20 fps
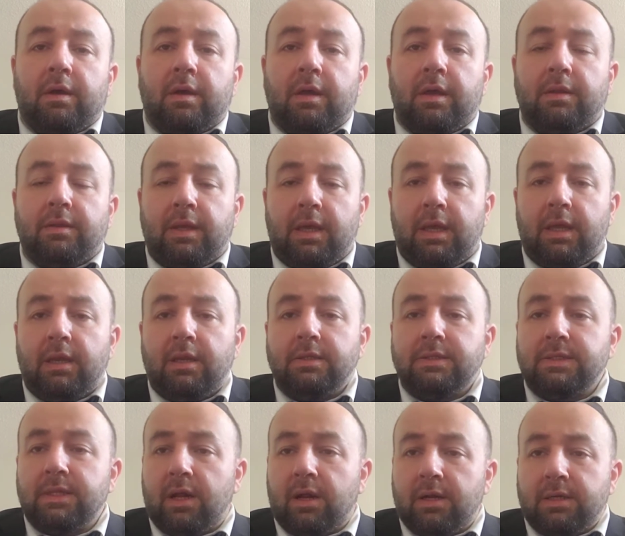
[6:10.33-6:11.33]
And then
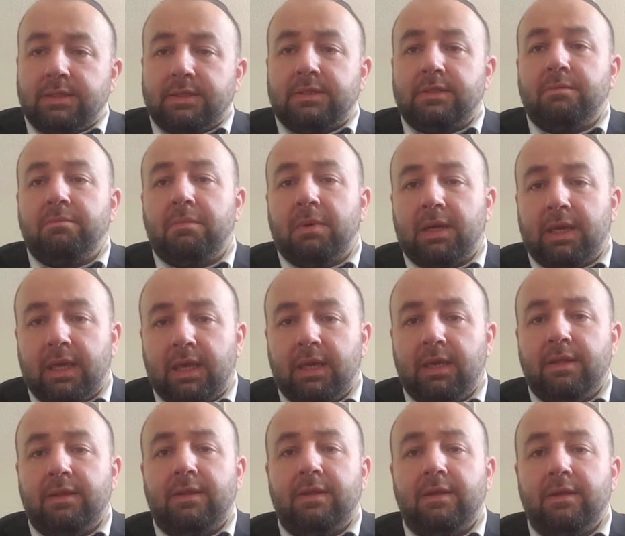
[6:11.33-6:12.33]
starts
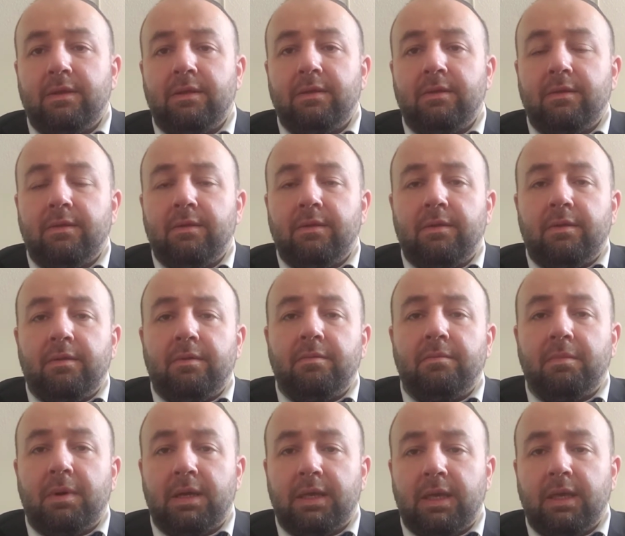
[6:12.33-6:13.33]
magid.
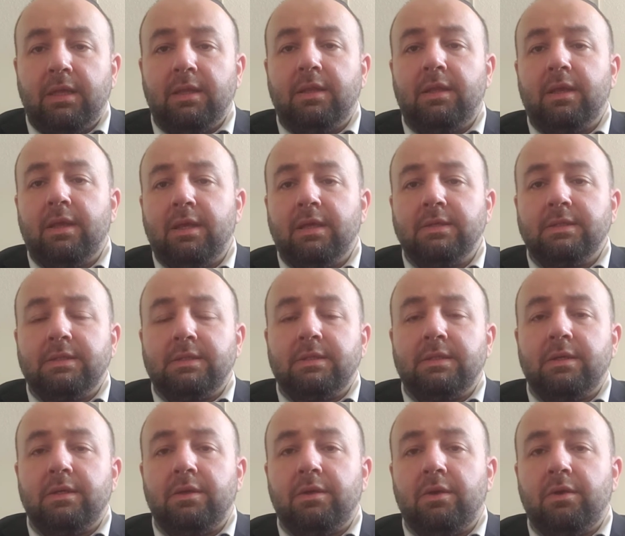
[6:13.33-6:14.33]
Magid
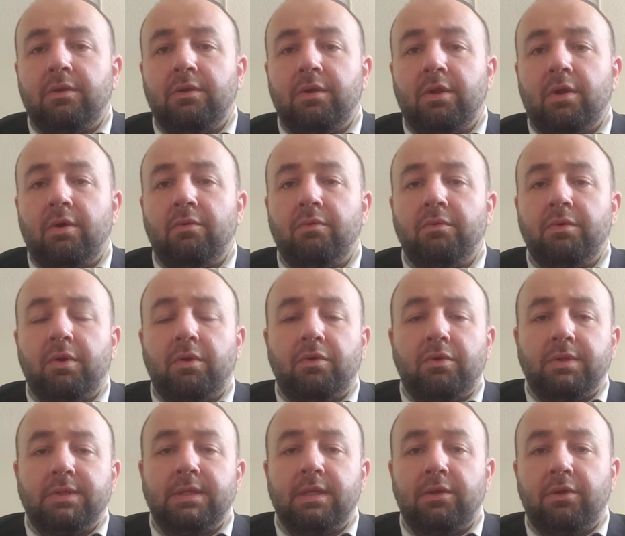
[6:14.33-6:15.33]
is,
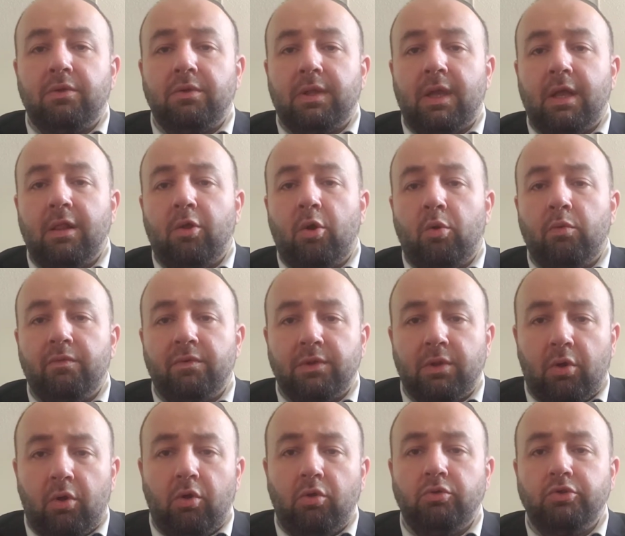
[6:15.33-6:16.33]
you tell over
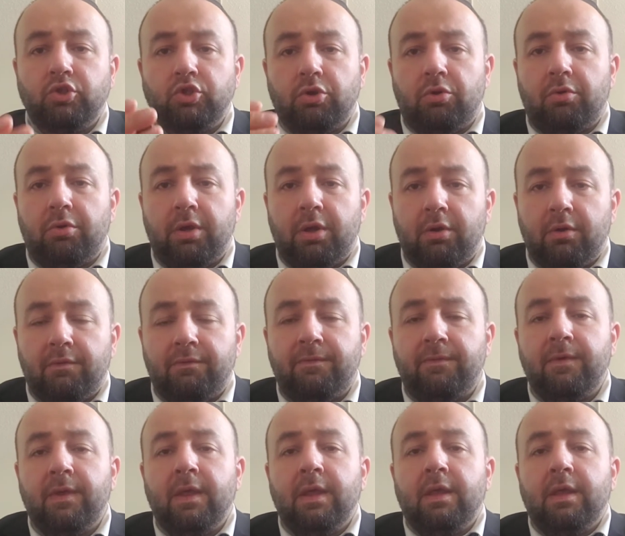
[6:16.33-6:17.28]
the whole story of